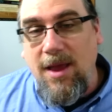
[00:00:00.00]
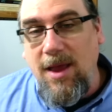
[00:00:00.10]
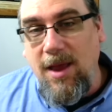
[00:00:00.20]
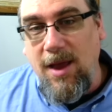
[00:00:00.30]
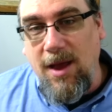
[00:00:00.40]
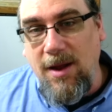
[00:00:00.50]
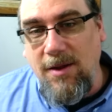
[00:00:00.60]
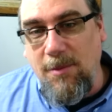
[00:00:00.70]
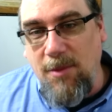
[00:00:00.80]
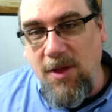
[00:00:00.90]

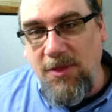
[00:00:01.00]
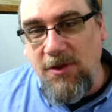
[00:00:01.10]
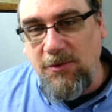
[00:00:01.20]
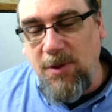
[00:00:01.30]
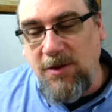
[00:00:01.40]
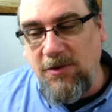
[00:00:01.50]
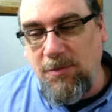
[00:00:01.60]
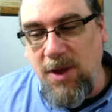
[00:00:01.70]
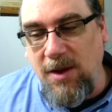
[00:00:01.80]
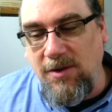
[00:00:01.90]
And the month has been
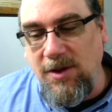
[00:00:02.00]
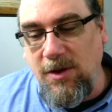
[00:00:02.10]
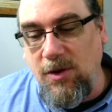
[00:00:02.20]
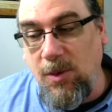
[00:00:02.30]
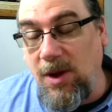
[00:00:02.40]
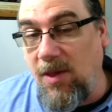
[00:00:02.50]
spent doing